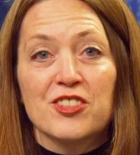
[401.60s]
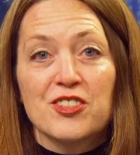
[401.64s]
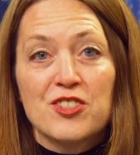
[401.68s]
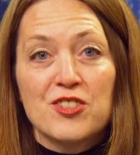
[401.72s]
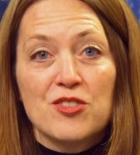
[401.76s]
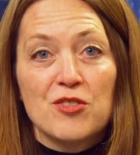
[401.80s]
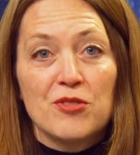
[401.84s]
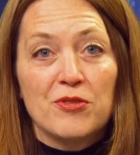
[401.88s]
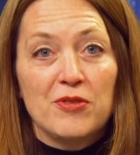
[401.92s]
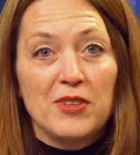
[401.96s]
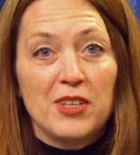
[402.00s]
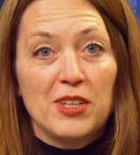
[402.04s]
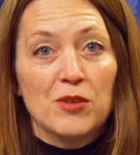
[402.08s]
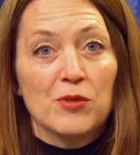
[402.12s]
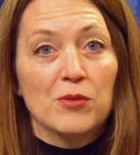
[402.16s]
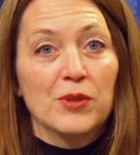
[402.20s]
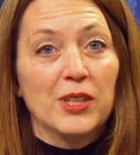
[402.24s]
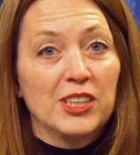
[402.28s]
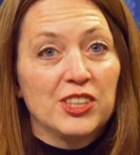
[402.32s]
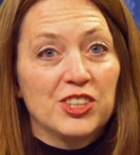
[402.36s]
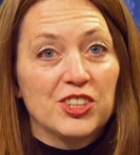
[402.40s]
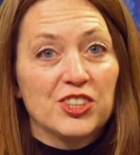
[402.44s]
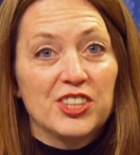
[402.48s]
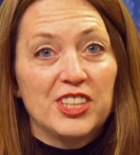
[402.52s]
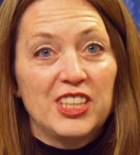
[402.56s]
Sophia
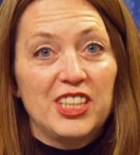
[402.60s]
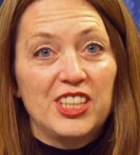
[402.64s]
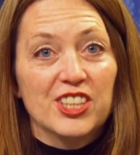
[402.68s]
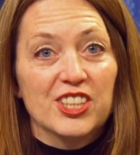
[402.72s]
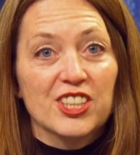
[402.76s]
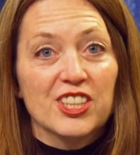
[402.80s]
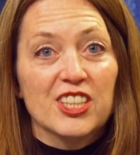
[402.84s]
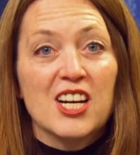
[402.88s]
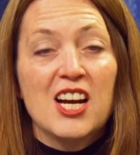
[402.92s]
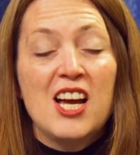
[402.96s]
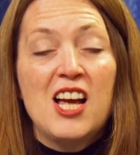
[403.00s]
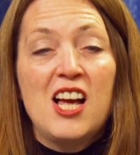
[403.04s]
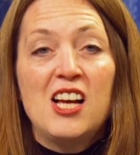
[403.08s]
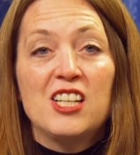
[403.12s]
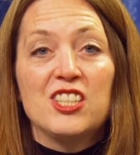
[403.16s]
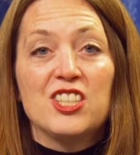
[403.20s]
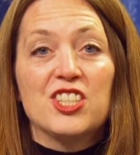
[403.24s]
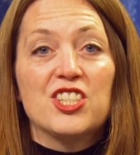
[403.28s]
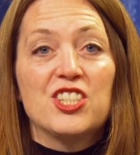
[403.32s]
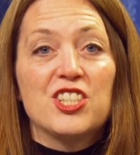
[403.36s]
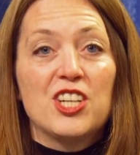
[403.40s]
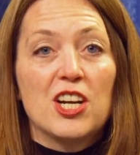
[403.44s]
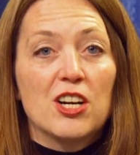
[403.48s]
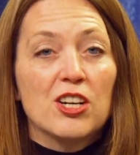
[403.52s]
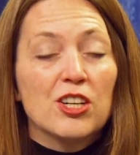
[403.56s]
Richter here to
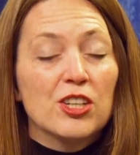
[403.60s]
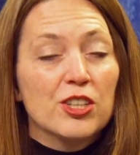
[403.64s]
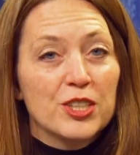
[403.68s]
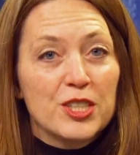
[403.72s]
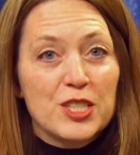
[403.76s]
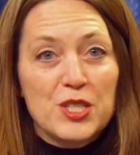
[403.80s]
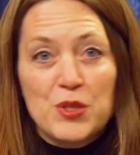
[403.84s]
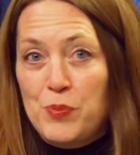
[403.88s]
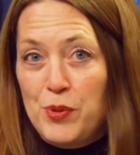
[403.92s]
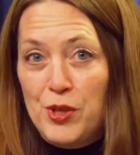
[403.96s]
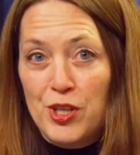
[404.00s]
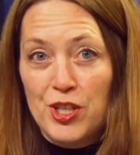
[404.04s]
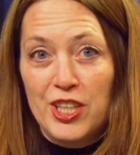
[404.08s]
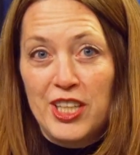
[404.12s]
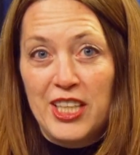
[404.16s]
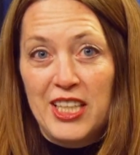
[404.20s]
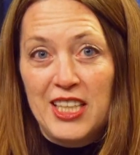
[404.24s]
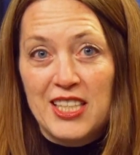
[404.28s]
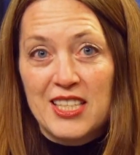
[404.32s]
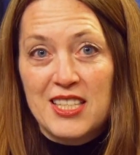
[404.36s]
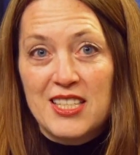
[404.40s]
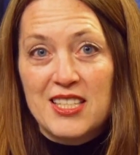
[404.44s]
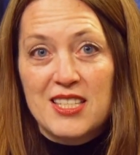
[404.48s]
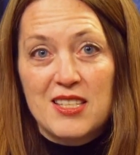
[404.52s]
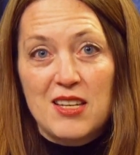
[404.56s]
share her
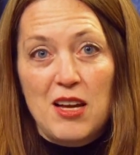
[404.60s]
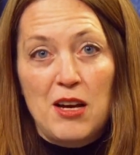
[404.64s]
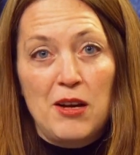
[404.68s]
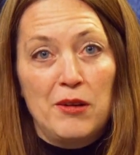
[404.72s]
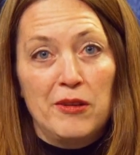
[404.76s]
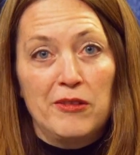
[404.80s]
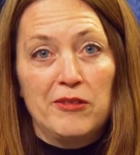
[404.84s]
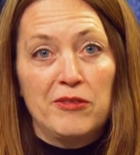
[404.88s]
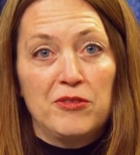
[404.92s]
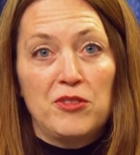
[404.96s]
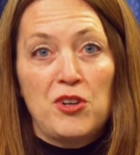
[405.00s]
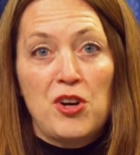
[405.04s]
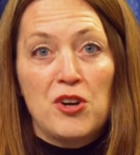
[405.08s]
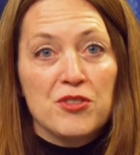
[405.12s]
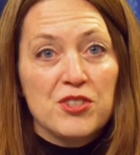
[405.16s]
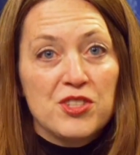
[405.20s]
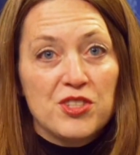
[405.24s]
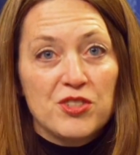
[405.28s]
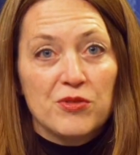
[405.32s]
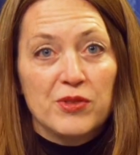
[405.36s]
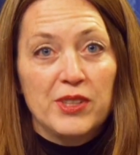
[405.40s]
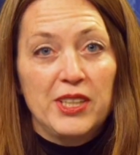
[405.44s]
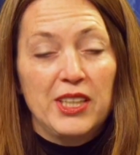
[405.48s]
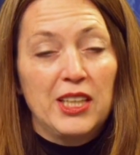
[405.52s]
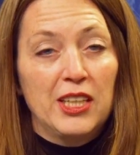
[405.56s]
experience of
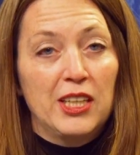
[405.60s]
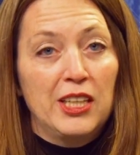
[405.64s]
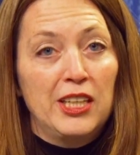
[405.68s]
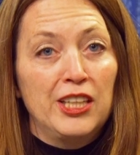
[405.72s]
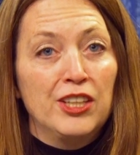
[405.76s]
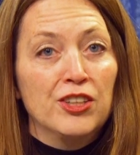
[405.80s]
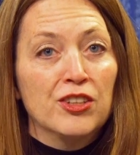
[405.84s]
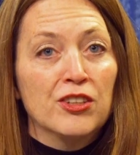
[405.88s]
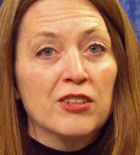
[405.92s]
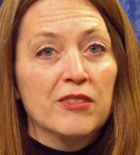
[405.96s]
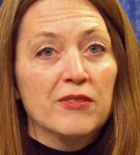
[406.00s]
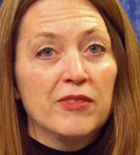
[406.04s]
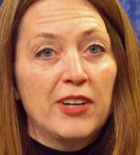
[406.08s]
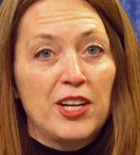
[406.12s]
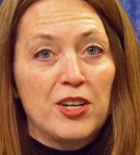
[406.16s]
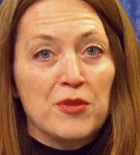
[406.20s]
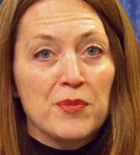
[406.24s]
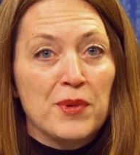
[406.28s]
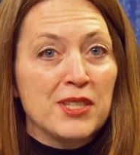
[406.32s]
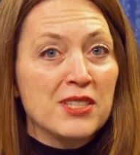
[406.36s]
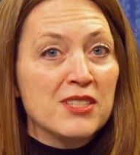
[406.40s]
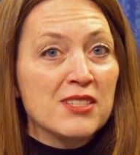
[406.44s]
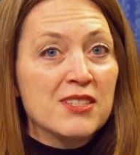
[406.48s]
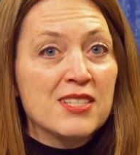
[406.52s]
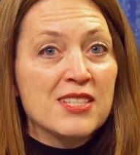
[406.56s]
Costa Rica and her
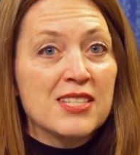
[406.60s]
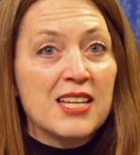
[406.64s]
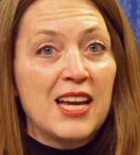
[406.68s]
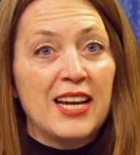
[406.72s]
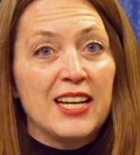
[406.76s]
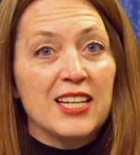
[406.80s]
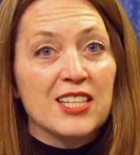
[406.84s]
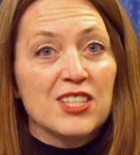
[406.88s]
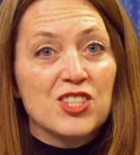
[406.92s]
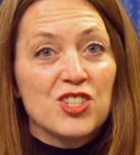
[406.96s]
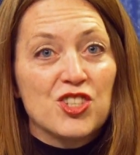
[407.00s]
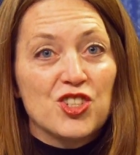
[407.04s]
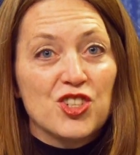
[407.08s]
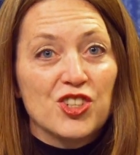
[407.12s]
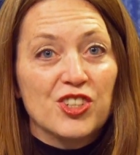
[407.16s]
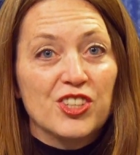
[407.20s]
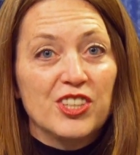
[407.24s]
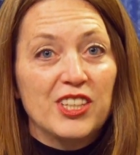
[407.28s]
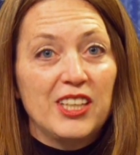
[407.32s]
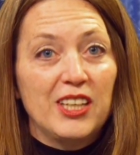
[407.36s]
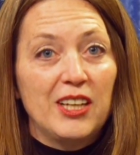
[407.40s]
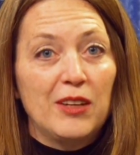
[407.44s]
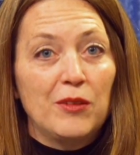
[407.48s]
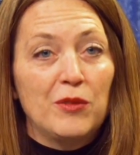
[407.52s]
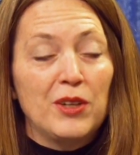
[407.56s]
environmental science
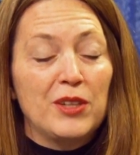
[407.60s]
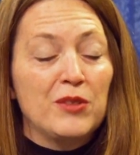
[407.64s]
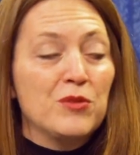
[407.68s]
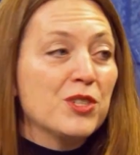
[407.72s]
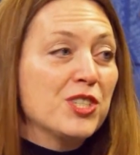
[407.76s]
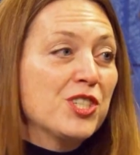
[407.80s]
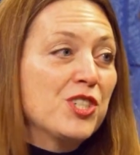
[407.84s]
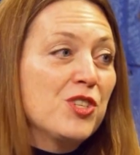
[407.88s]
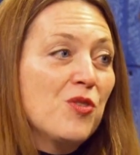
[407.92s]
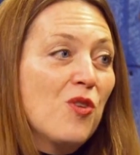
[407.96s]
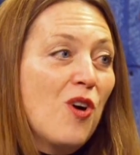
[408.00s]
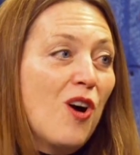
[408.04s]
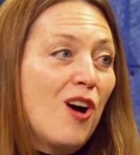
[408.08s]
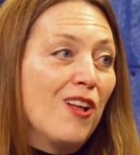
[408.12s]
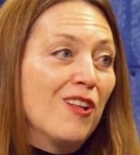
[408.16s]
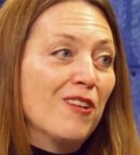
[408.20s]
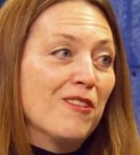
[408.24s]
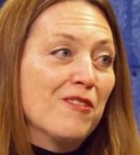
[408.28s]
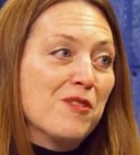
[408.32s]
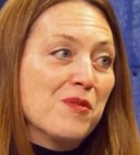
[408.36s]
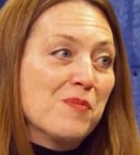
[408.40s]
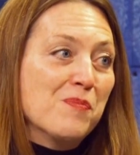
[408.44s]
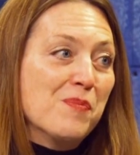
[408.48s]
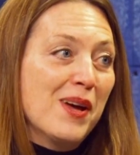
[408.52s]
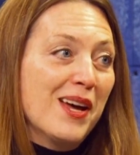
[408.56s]
journey. We wish you
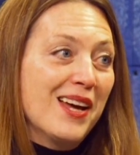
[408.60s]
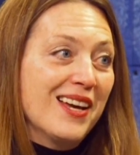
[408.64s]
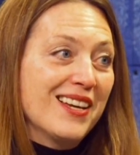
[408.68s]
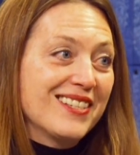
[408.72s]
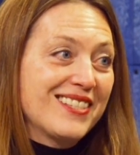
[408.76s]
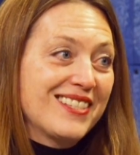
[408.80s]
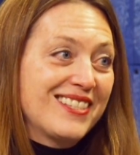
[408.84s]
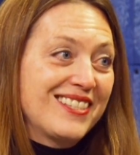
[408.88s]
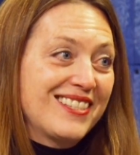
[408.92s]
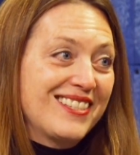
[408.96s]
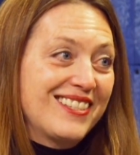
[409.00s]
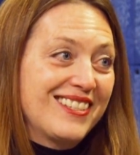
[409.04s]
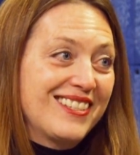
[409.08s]
all the best.